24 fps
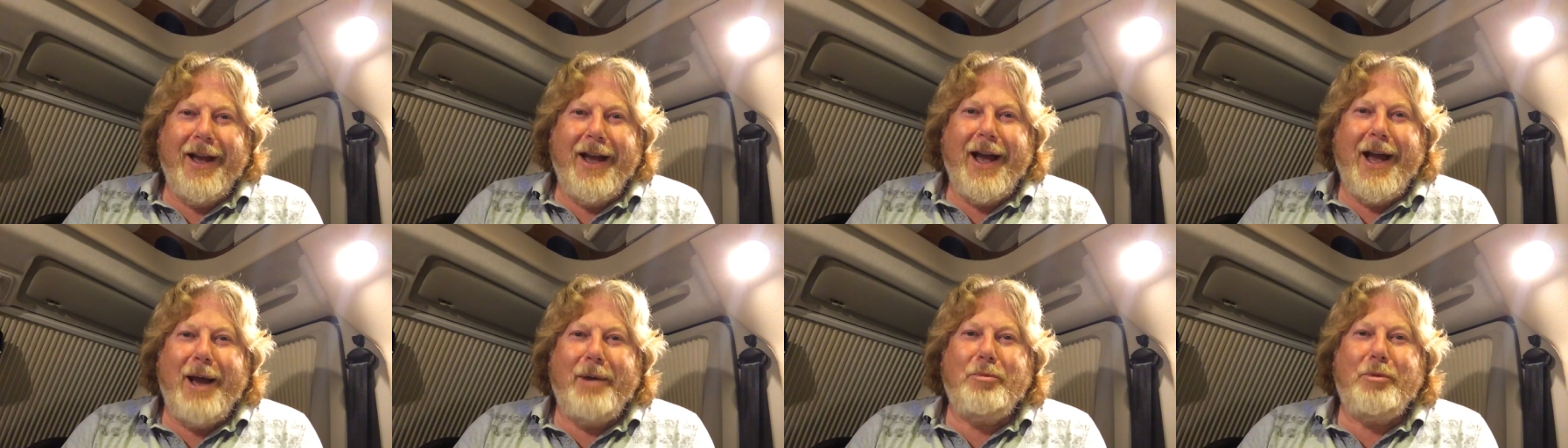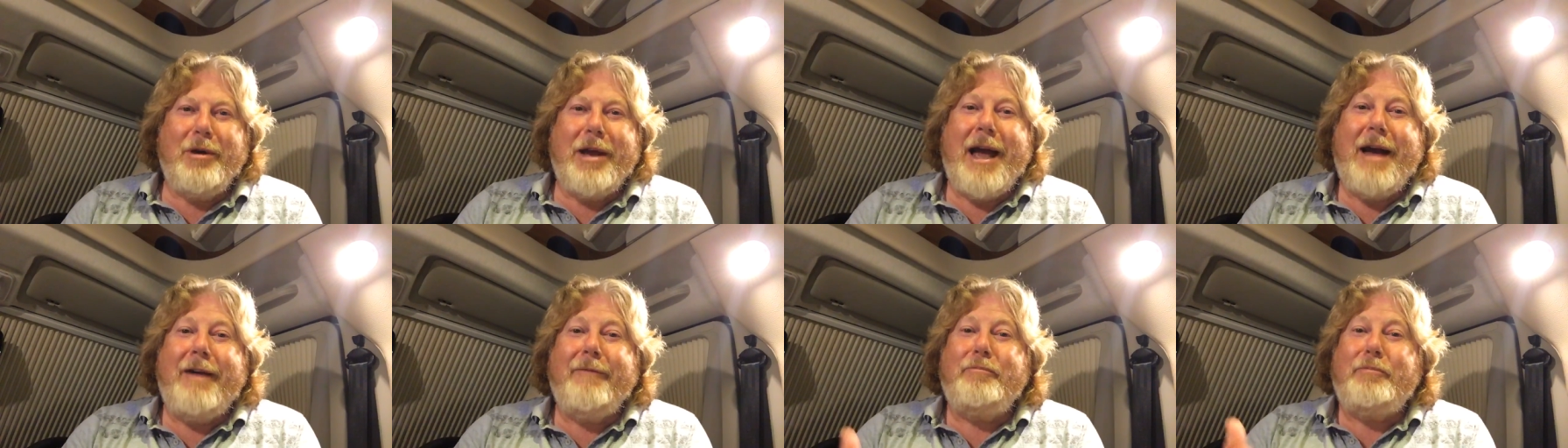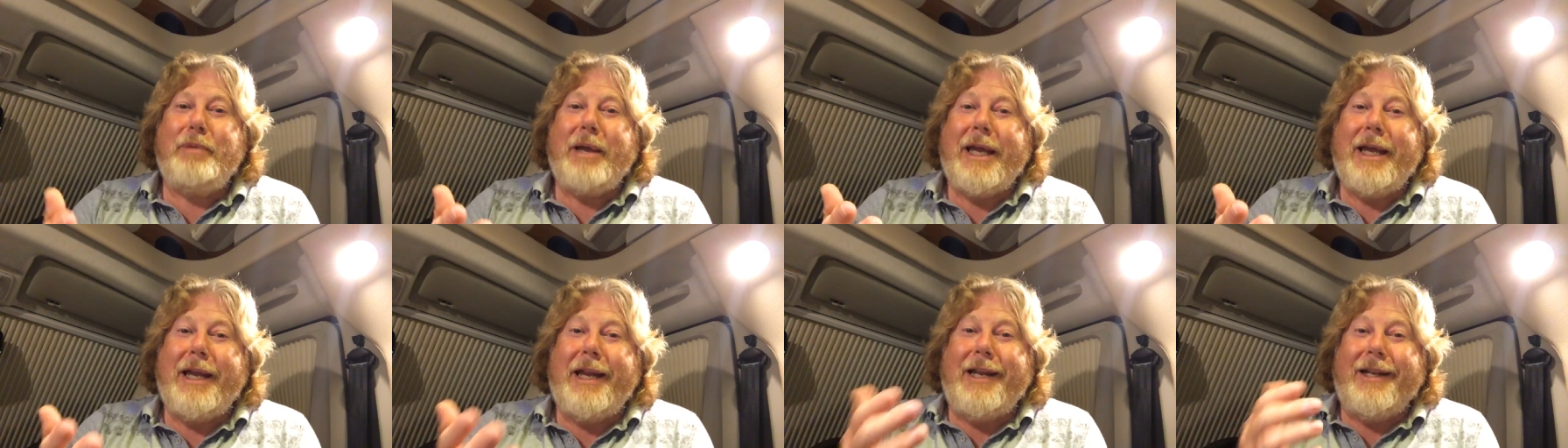And we have
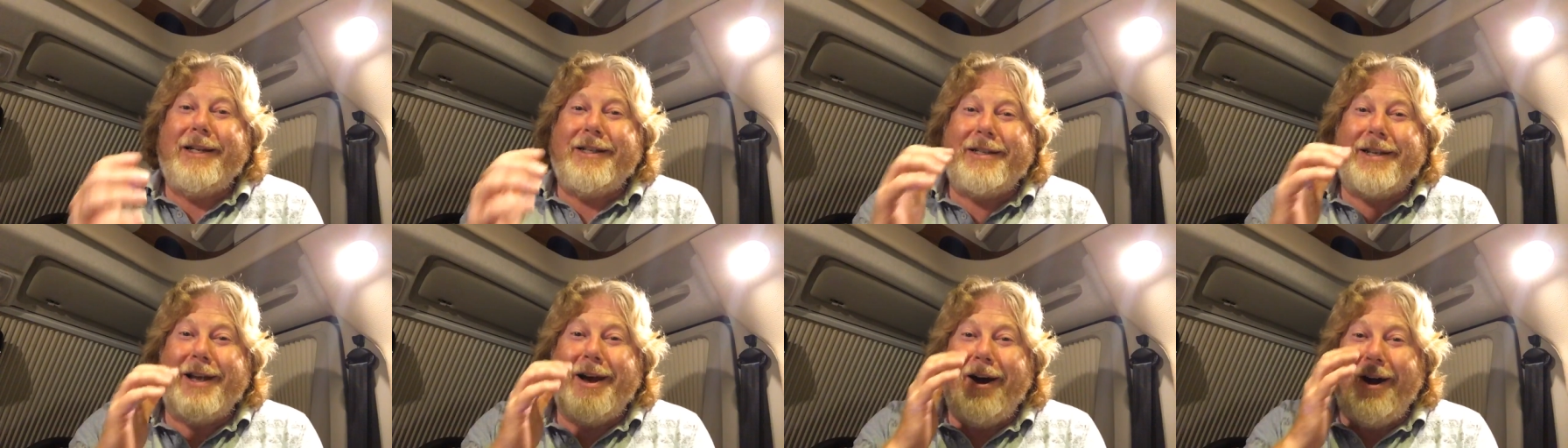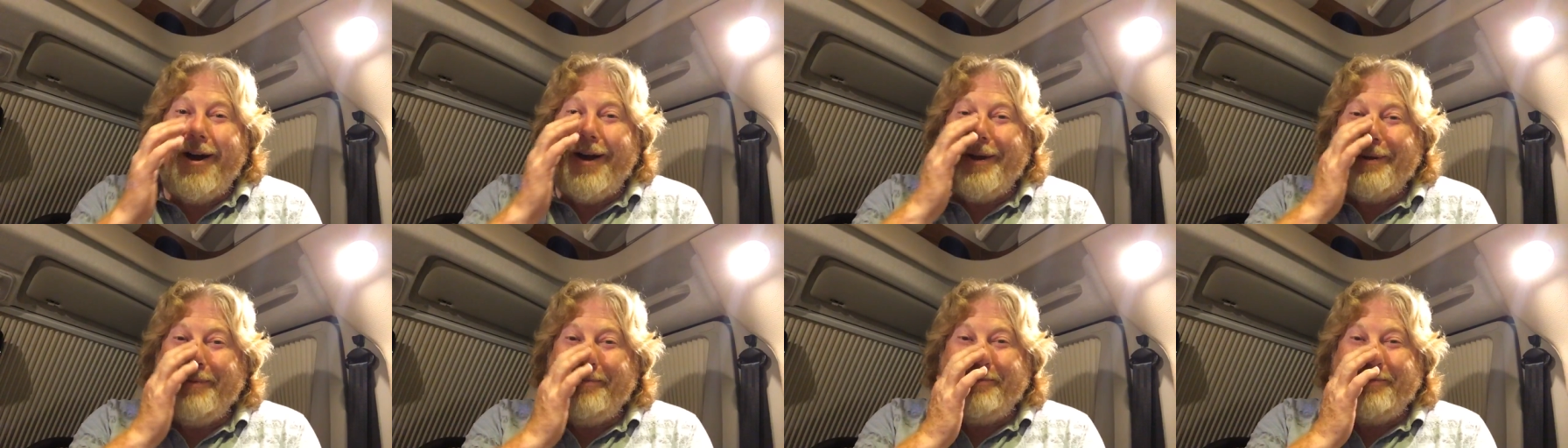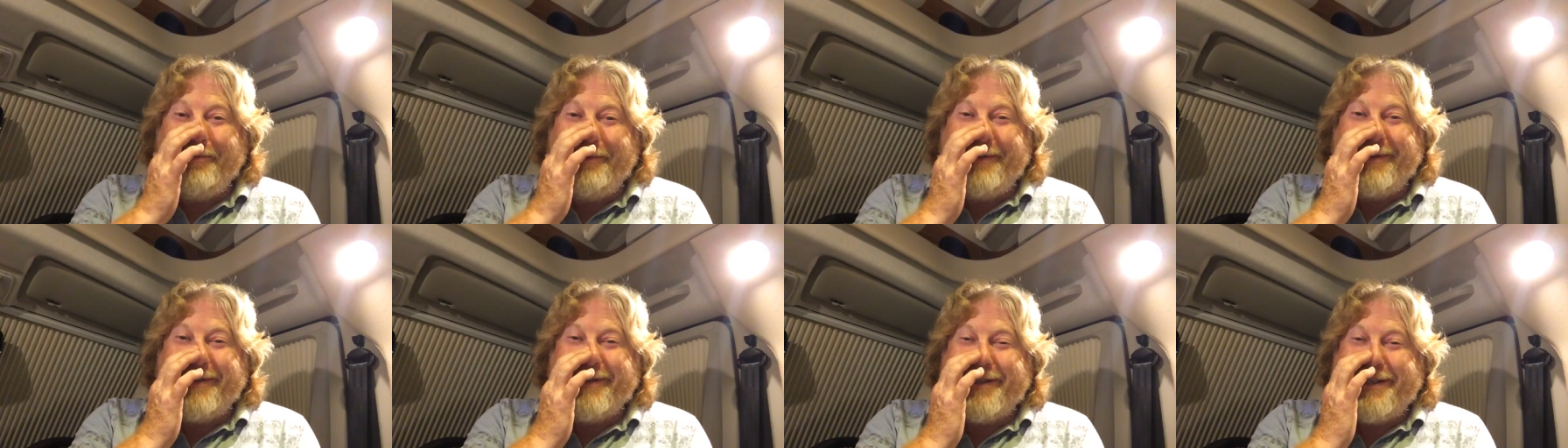been at
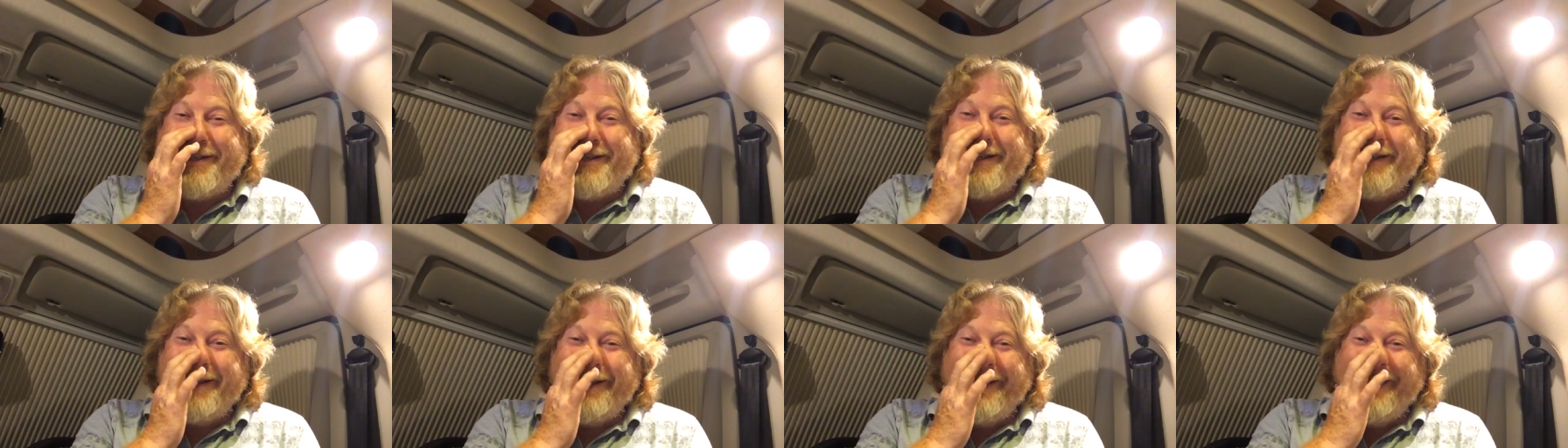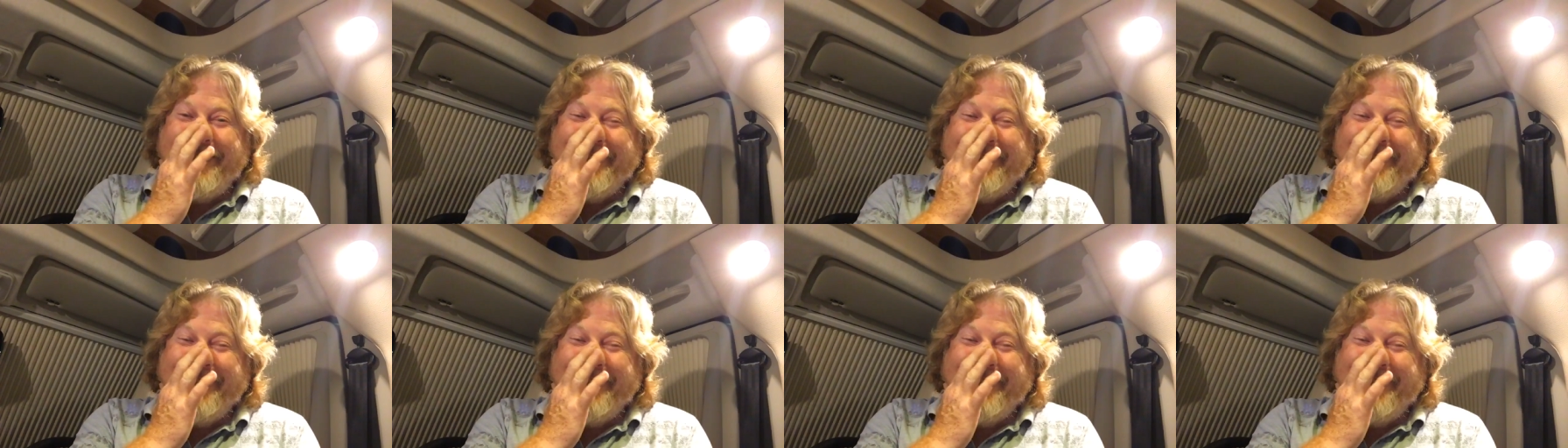times.